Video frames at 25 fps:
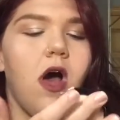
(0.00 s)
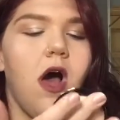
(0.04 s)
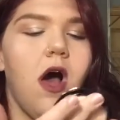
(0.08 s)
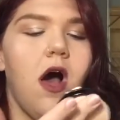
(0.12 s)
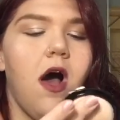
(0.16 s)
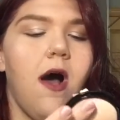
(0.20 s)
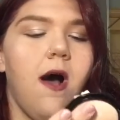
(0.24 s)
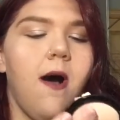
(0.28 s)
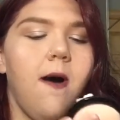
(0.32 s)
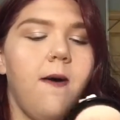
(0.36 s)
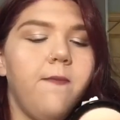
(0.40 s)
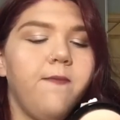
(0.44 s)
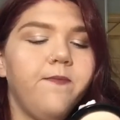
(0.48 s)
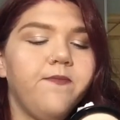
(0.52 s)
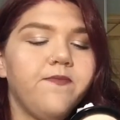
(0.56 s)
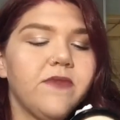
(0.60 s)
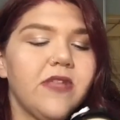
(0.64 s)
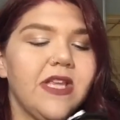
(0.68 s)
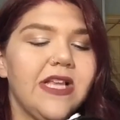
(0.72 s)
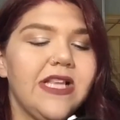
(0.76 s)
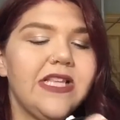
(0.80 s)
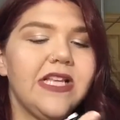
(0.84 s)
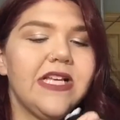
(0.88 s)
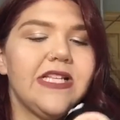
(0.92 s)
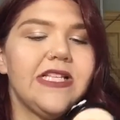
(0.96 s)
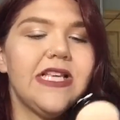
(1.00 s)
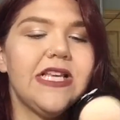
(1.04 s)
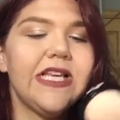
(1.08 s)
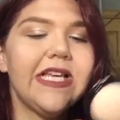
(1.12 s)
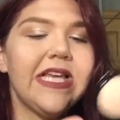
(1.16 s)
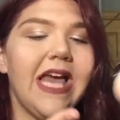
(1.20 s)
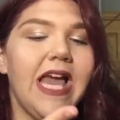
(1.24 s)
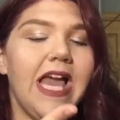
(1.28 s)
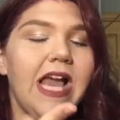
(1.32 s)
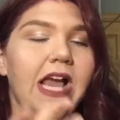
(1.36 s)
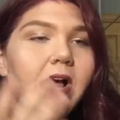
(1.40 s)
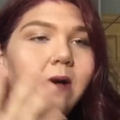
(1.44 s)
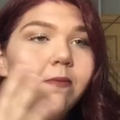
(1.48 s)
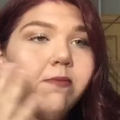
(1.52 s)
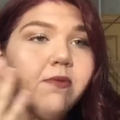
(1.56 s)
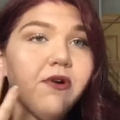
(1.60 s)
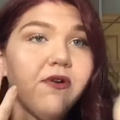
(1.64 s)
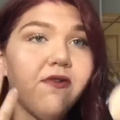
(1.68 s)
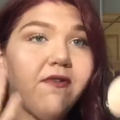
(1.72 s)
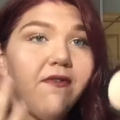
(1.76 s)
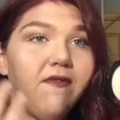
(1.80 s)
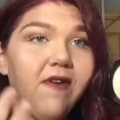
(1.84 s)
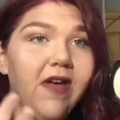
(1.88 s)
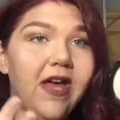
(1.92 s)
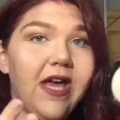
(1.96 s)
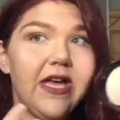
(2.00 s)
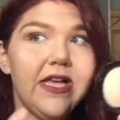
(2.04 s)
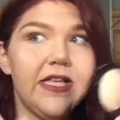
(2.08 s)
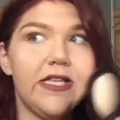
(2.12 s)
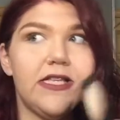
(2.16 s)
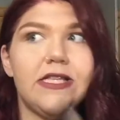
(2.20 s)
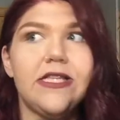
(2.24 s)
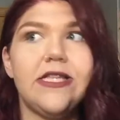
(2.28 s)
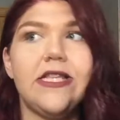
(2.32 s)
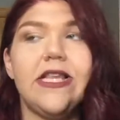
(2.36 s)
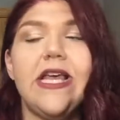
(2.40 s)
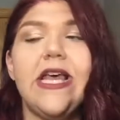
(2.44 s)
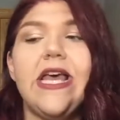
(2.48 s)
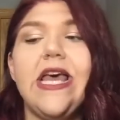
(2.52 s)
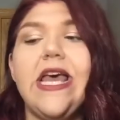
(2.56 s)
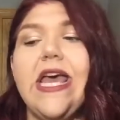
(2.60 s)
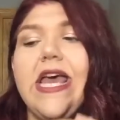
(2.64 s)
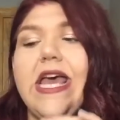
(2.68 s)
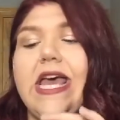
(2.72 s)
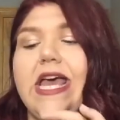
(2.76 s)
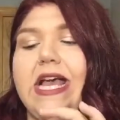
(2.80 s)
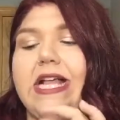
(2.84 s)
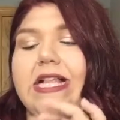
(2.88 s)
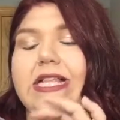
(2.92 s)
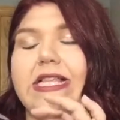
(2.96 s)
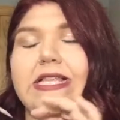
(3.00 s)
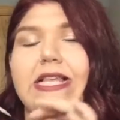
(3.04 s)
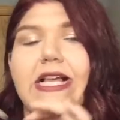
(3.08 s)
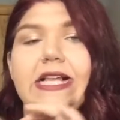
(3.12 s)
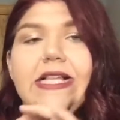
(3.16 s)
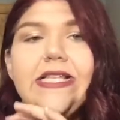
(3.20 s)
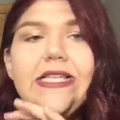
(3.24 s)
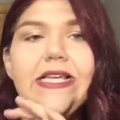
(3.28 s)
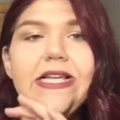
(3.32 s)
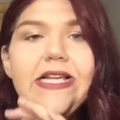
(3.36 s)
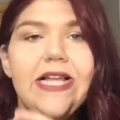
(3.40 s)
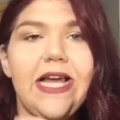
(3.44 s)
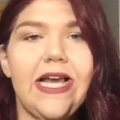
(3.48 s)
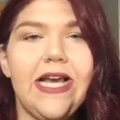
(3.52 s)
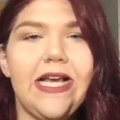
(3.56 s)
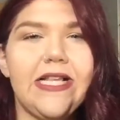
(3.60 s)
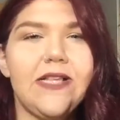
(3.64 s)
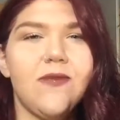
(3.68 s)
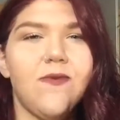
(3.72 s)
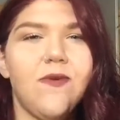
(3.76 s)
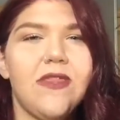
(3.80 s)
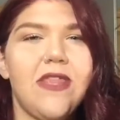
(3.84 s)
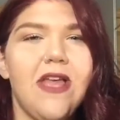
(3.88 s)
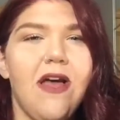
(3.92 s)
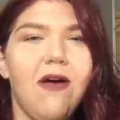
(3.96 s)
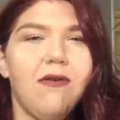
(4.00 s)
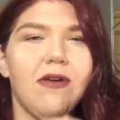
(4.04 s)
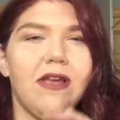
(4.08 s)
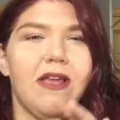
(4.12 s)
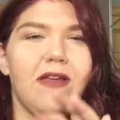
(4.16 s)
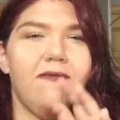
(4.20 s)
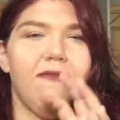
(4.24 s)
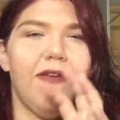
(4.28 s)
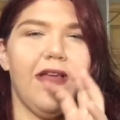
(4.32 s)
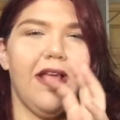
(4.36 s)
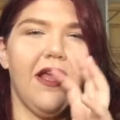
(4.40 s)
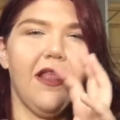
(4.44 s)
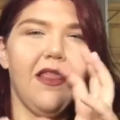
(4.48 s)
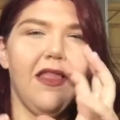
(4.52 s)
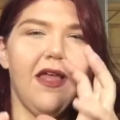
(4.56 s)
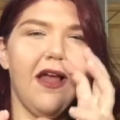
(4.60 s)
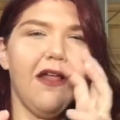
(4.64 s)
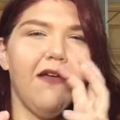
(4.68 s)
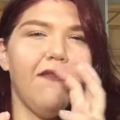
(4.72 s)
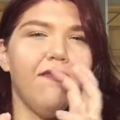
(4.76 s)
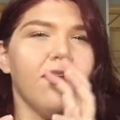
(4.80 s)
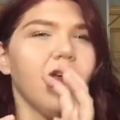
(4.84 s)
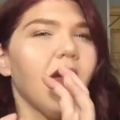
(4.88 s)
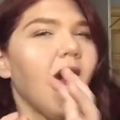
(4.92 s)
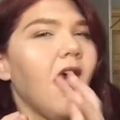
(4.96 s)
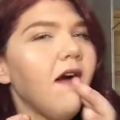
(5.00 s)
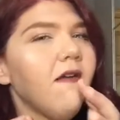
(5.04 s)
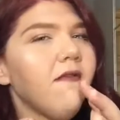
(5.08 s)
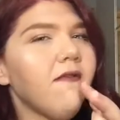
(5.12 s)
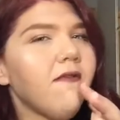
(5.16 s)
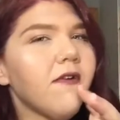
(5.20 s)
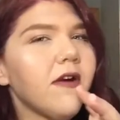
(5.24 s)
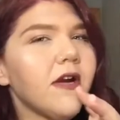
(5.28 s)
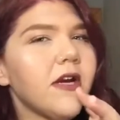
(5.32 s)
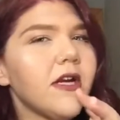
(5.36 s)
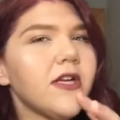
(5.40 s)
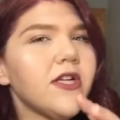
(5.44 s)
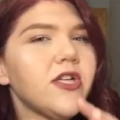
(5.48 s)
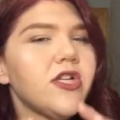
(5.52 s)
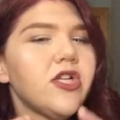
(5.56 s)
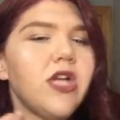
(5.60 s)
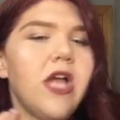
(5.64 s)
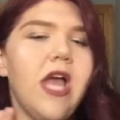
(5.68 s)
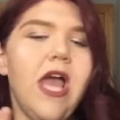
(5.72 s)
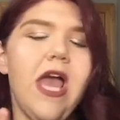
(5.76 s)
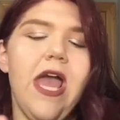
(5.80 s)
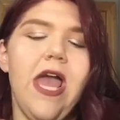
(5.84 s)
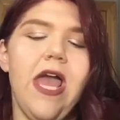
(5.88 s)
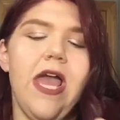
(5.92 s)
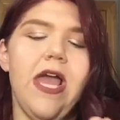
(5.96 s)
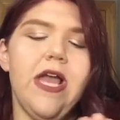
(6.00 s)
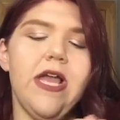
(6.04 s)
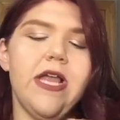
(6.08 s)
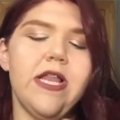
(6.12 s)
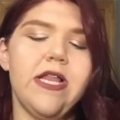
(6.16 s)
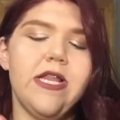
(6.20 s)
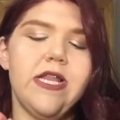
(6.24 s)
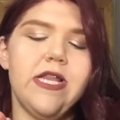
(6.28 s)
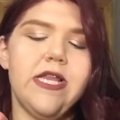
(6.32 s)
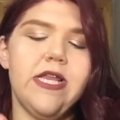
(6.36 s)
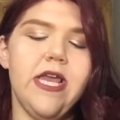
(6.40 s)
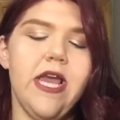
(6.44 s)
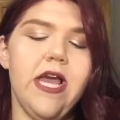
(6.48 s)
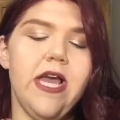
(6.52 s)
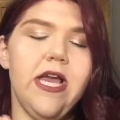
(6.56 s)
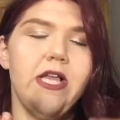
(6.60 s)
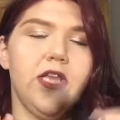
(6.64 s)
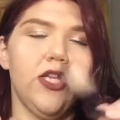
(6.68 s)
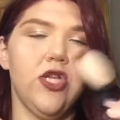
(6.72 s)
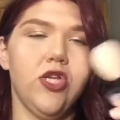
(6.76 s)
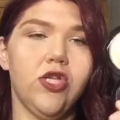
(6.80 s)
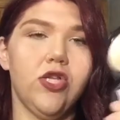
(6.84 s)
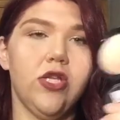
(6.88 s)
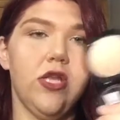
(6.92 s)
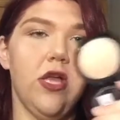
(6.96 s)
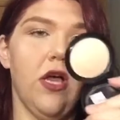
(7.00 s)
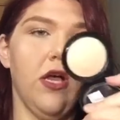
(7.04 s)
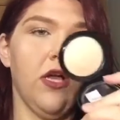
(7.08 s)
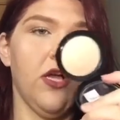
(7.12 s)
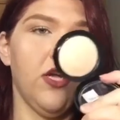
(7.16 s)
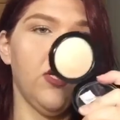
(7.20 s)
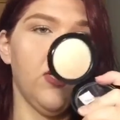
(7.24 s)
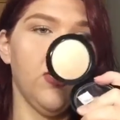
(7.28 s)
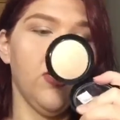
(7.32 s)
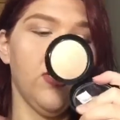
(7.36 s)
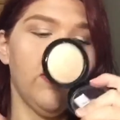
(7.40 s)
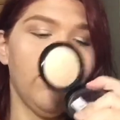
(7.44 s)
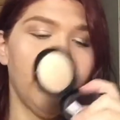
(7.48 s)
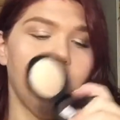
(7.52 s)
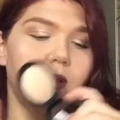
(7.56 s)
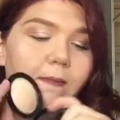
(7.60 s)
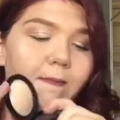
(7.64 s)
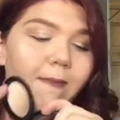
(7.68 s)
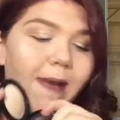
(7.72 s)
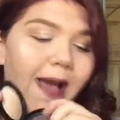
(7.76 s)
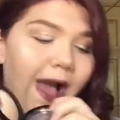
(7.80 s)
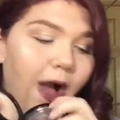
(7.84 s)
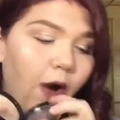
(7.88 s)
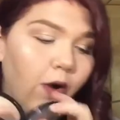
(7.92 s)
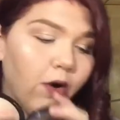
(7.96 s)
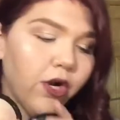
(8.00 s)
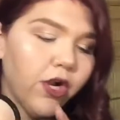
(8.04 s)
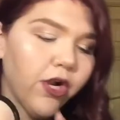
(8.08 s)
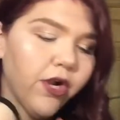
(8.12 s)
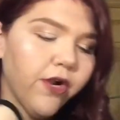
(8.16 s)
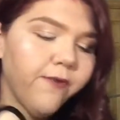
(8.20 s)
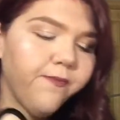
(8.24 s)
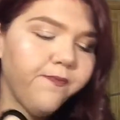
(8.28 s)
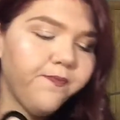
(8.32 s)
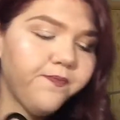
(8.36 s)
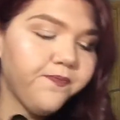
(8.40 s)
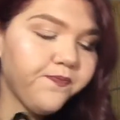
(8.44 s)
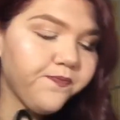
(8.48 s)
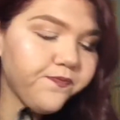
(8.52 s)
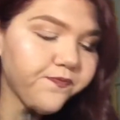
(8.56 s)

Um, it doesn't cake up your face. It sets it nice without giving a lot of coverage. And yeah, it's just a good powder.